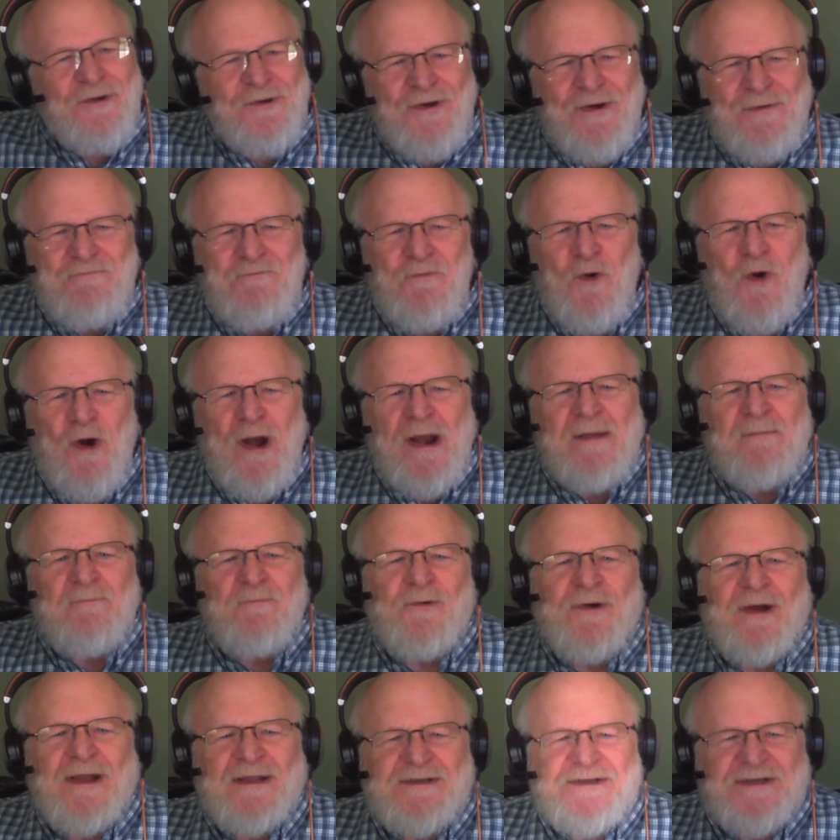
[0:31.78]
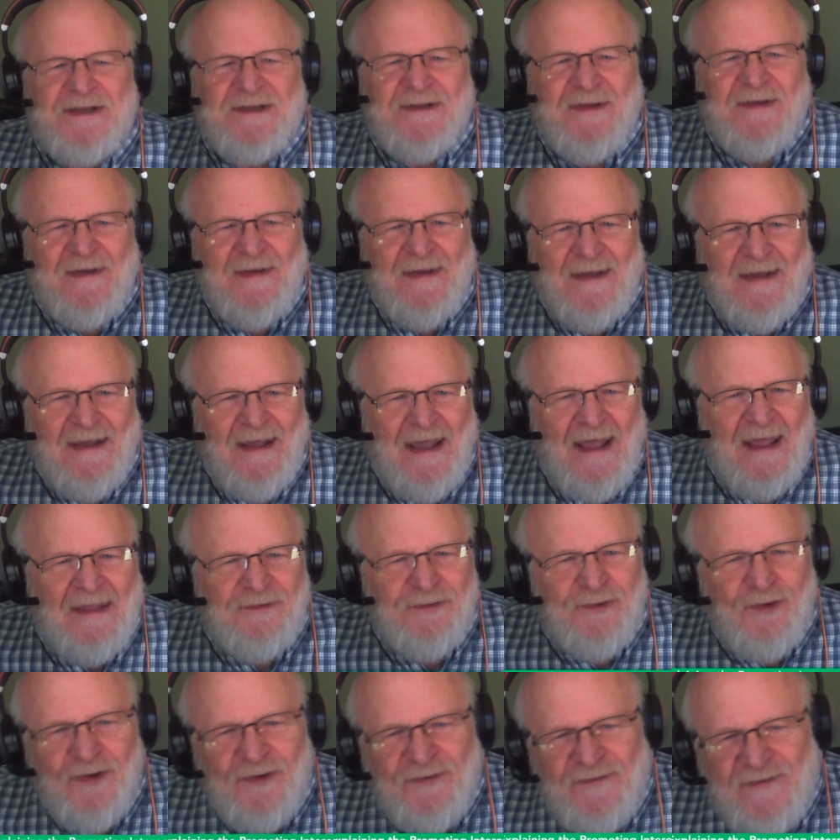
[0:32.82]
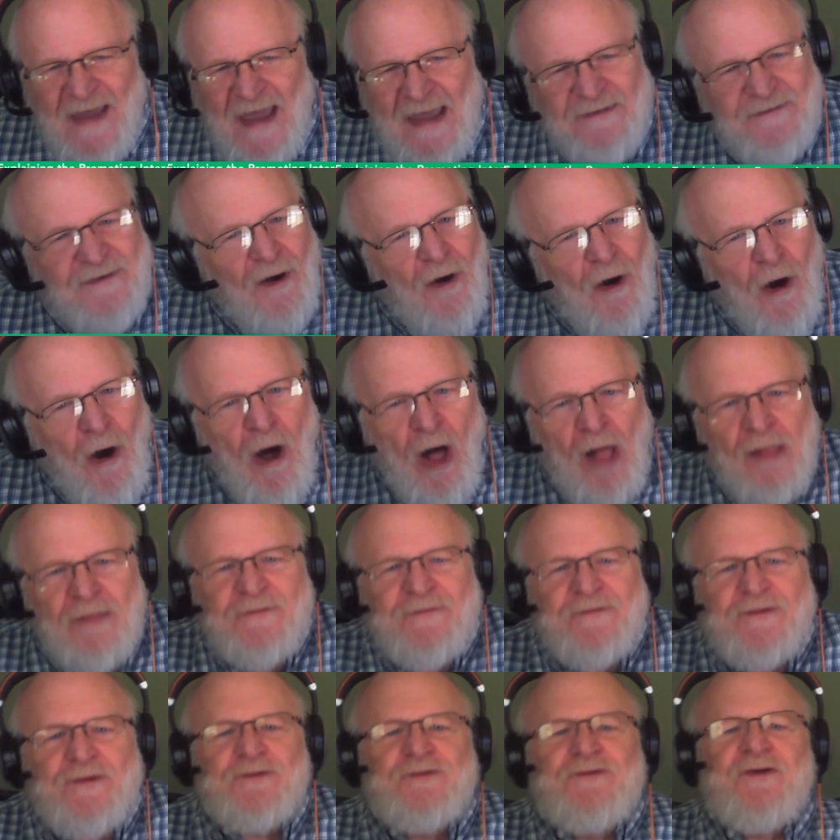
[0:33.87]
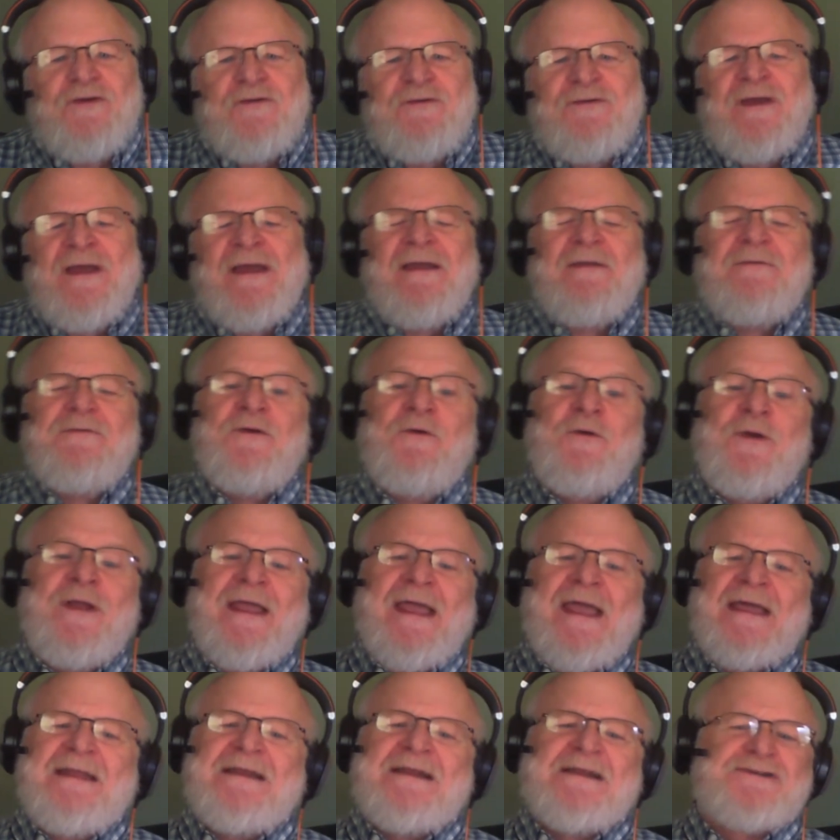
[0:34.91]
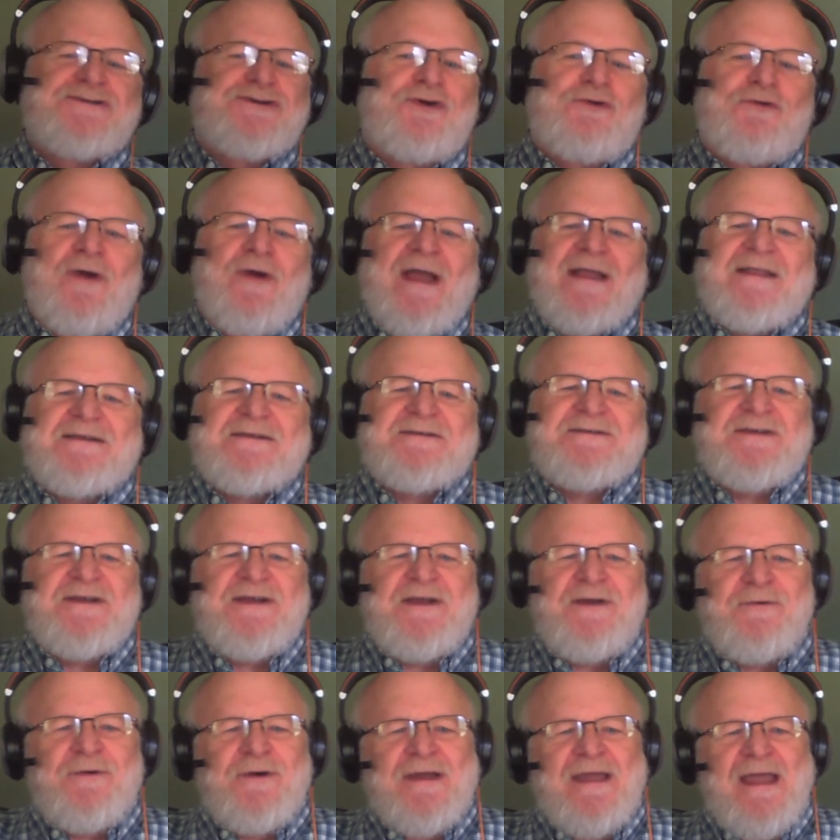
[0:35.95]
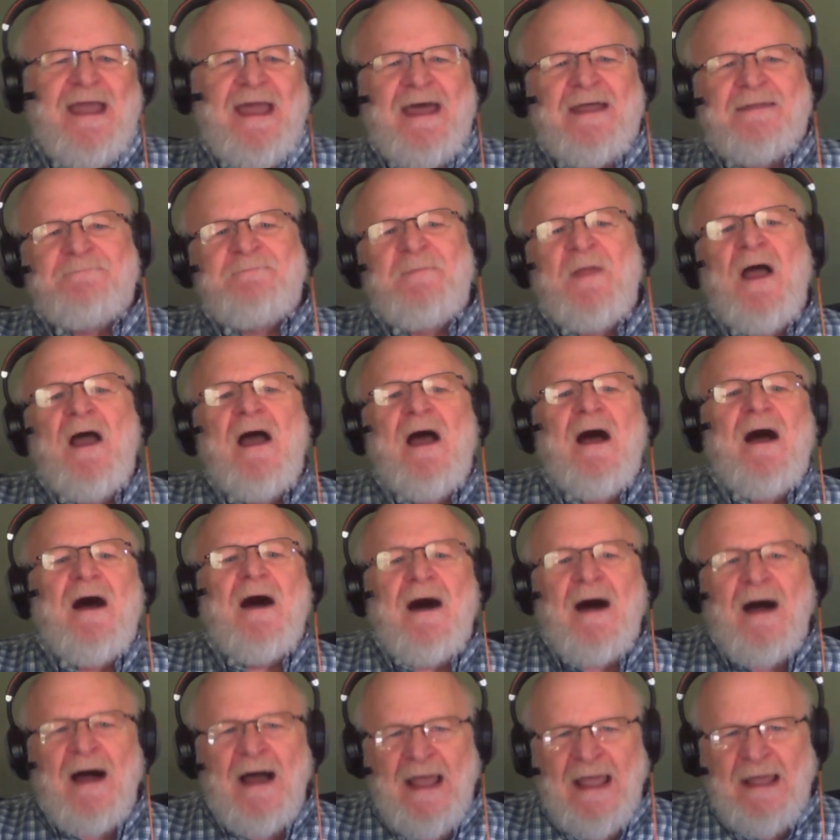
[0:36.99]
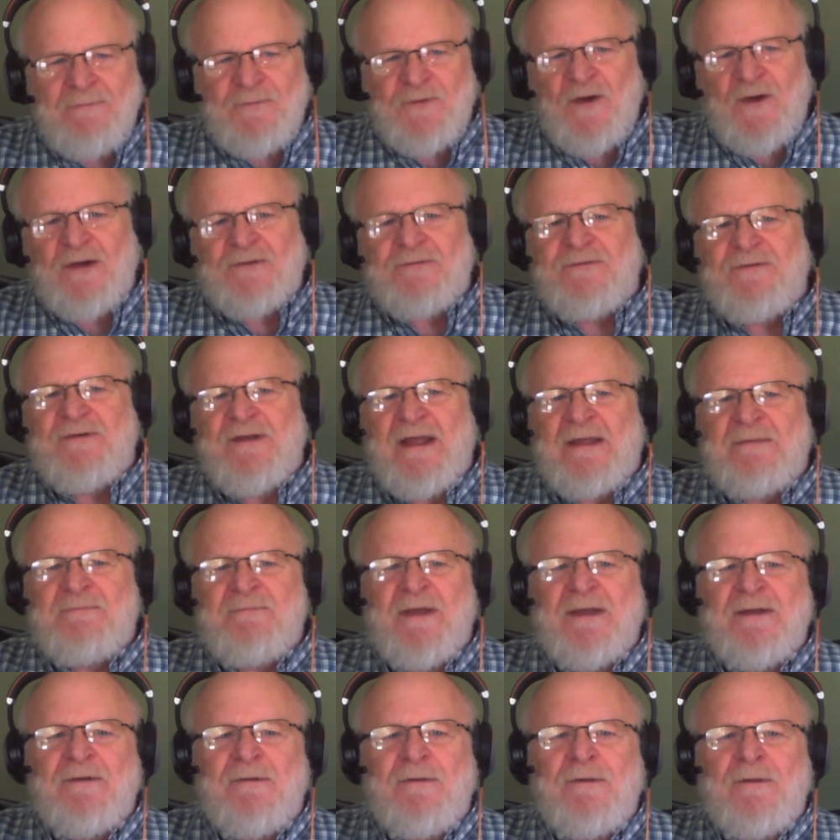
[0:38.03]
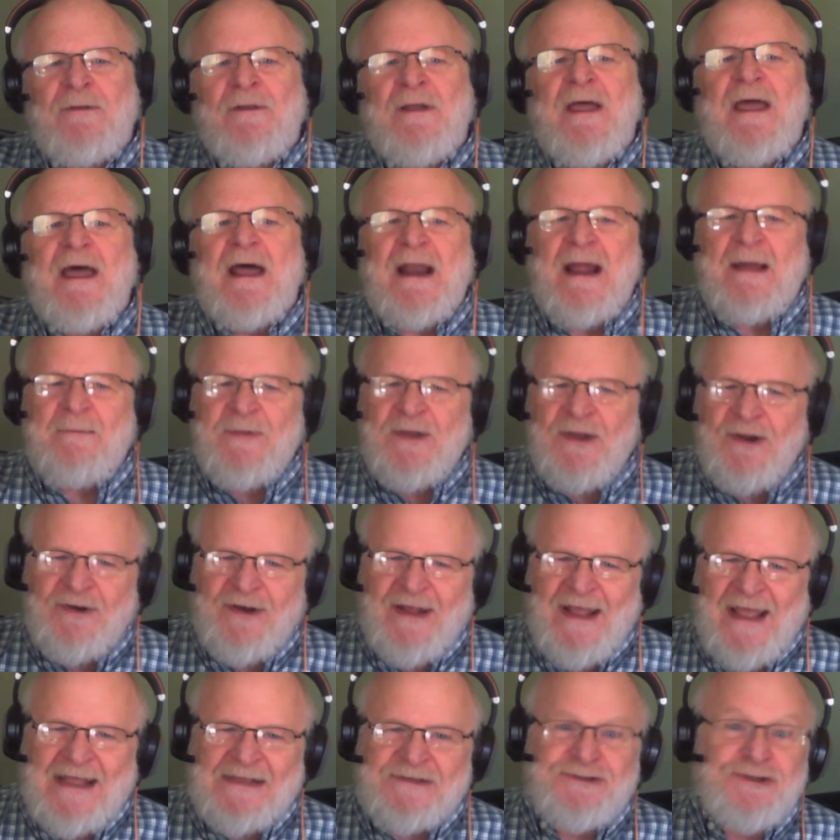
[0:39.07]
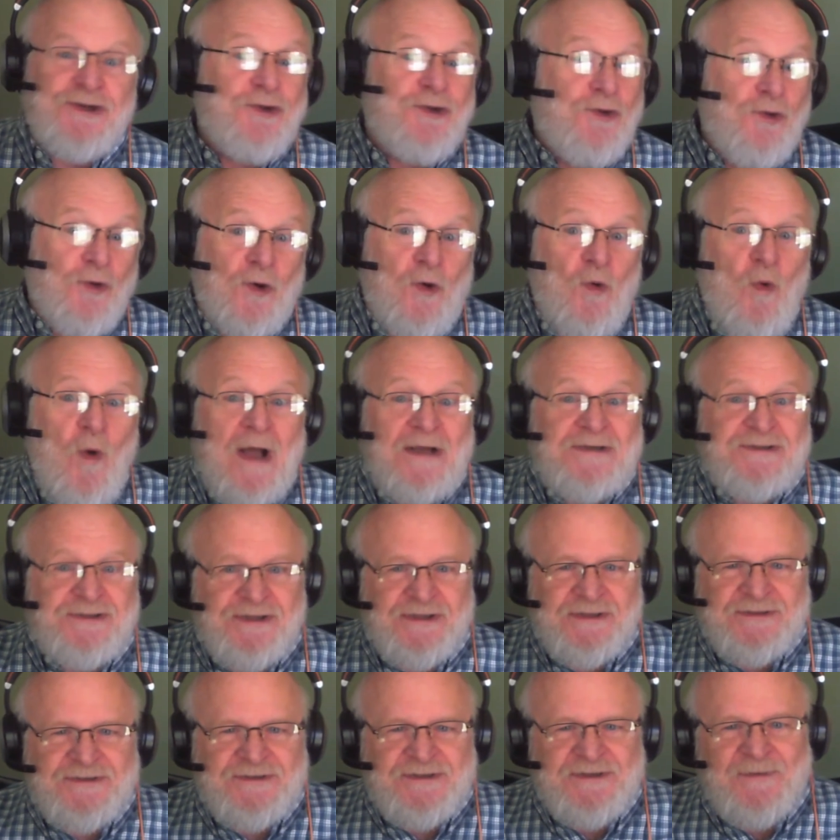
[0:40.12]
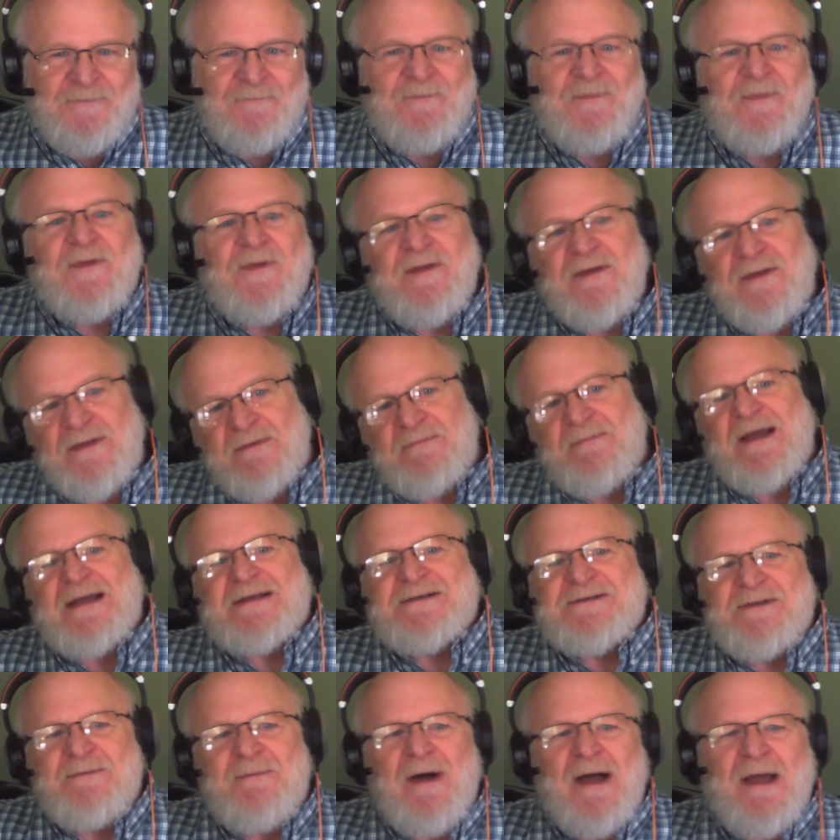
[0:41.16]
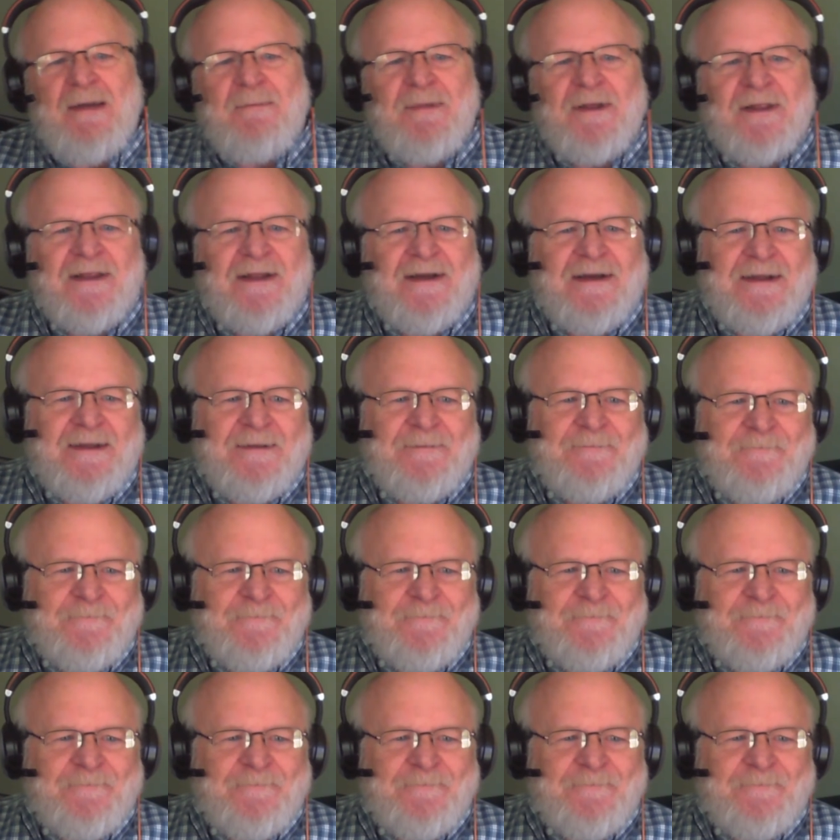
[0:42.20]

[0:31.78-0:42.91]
Good morning, Brigid, and good day to all of you tuning in. It's great to see you again. I am Dr. Dan Mingle, and I'm here to answer your questions to the best of my ability.